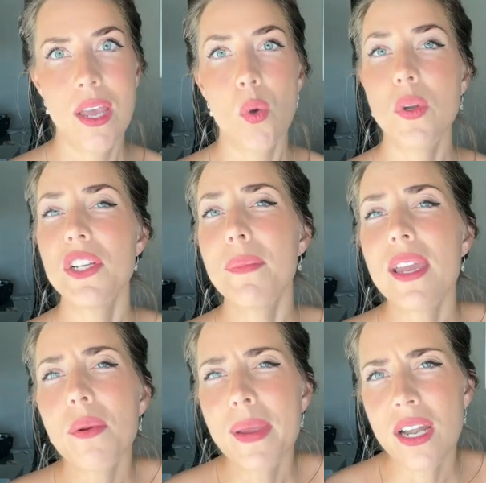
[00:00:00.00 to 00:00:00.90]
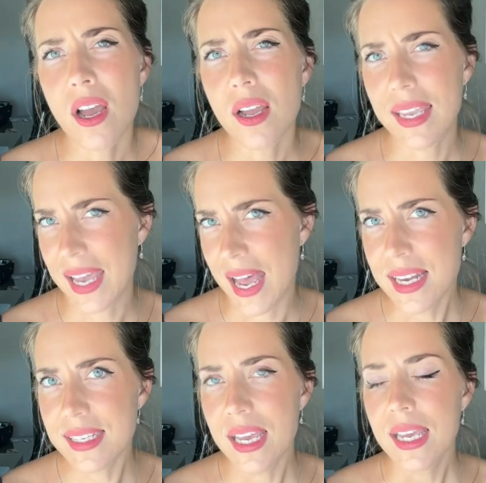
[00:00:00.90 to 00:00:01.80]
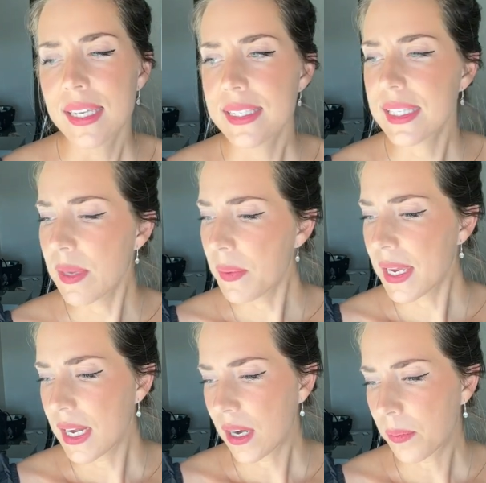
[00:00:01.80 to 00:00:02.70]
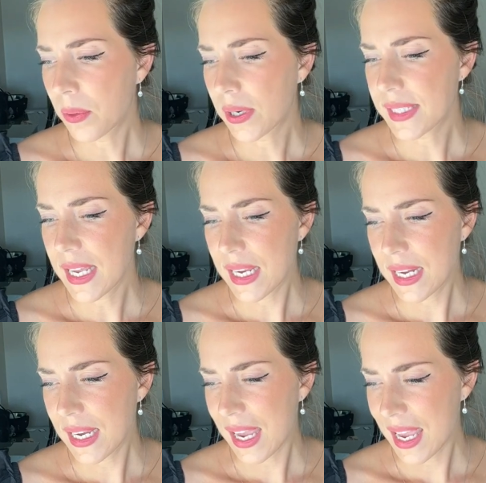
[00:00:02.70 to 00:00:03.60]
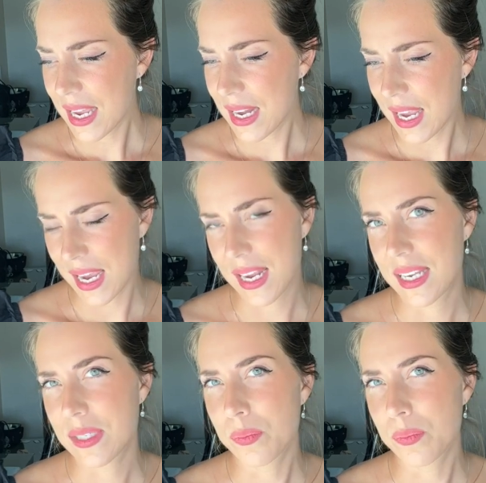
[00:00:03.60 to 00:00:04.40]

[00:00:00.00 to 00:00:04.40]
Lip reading: which I may or may not get, sleeping in airports and eating Aunt Annie's